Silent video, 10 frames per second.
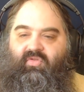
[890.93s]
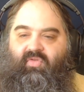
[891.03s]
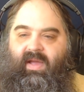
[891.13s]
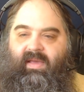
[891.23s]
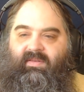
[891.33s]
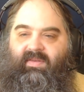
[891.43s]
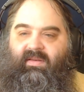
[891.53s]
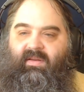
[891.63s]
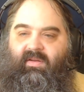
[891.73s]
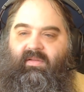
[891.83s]

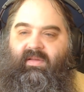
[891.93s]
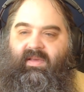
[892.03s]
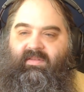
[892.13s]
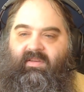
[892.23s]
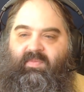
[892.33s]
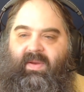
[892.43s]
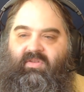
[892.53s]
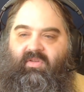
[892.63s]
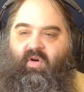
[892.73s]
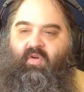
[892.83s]
Tri-Sentinel is a
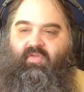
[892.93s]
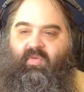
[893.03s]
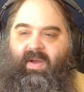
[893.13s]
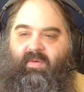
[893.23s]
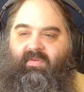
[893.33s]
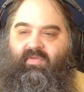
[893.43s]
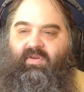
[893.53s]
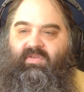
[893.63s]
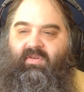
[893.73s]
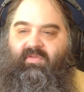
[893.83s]
special overpowered
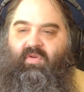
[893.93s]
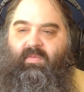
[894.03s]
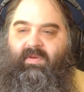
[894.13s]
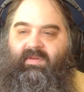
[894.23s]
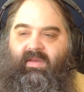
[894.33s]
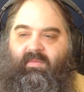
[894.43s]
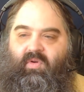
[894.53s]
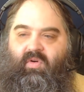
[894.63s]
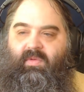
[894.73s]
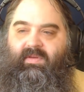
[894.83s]
version of
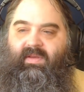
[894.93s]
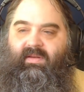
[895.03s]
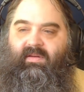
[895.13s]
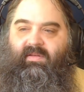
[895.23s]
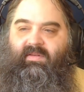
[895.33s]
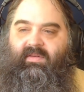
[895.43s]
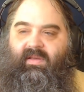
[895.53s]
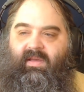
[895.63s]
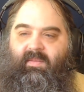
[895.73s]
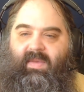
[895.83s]
normal Sentinels,
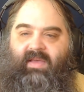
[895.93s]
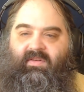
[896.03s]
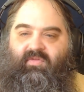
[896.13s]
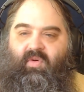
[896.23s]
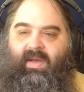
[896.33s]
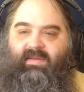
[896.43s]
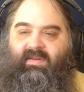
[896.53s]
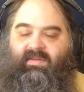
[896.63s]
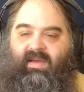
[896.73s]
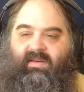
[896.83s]
massive robots
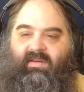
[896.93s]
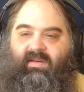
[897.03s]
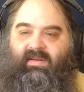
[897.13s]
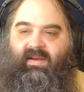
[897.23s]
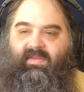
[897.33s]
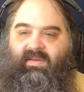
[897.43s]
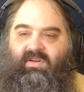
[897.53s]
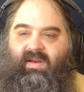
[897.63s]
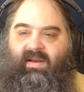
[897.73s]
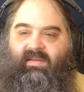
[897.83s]
designed to detect the
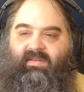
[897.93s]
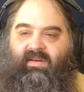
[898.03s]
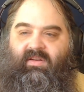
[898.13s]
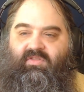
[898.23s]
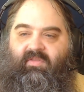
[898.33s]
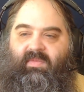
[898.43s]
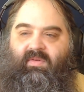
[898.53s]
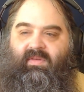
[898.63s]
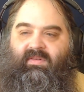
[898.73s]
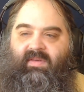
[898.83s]
genetic signature of
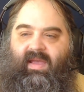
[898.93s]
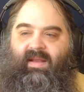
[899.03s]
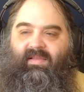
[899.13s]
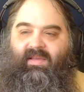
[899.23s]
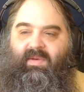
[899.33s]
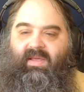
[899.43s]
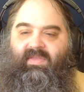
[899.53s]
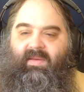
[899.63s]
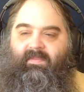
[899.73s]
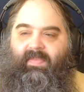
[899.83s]
mutants and eliminate
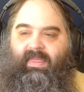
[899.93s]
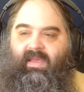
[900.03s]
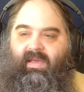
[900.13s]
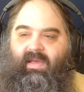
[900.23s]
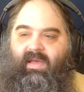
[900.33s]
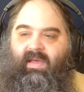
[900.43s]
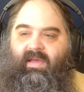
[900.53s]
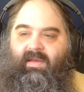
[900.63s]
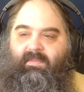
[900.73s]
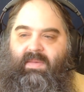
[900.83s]
them.
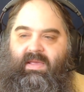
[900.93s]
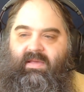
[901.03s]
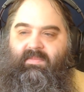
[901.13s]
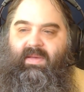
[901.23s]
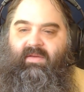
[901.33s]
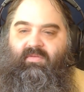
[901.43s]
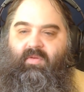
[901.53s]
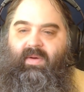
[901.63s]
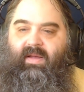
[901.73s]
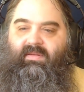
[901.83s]
Being big
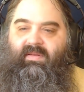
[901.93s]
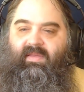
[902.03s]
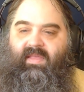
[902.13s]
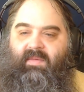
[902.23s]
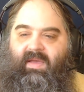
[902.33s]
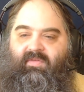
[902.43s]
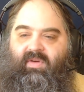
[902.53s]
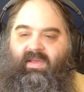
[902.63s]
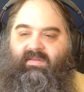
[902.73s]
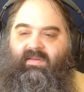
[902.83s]
robots, they make
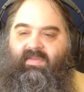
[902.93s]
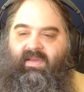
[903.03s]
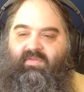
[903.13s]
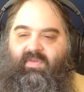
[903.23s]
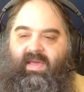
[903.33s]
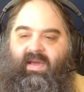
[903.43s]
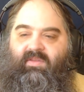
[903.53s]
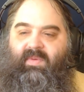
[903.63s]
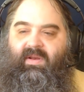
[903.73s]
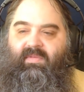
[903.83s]
for easy things for the
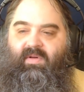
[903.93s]
X-Men to